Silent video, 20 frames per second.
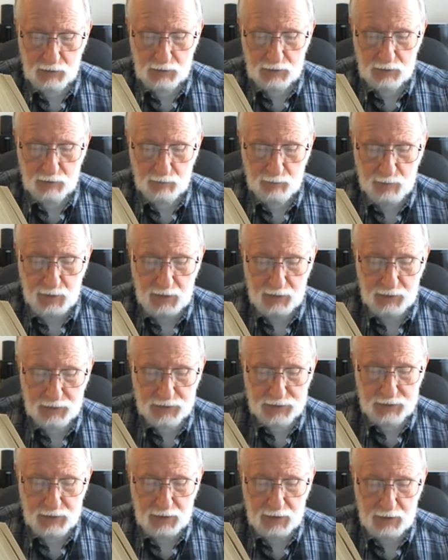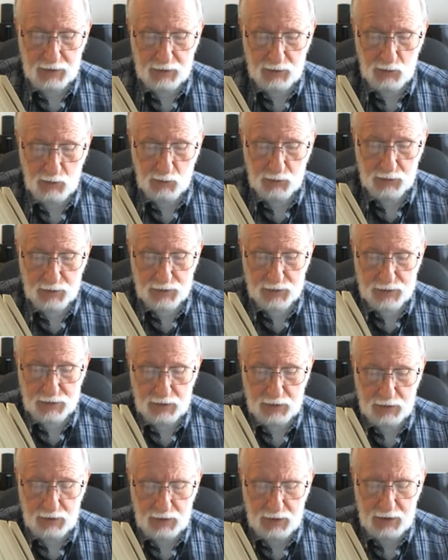of Palestine known as
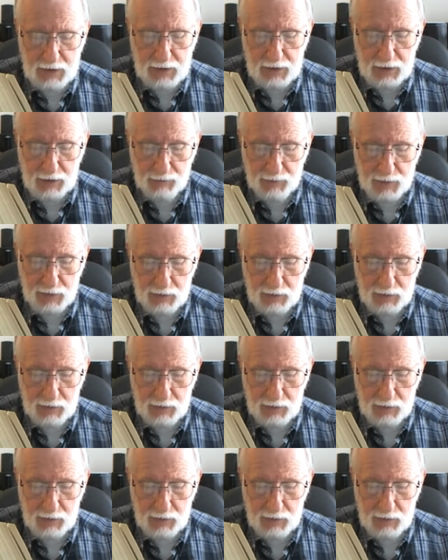the Negev,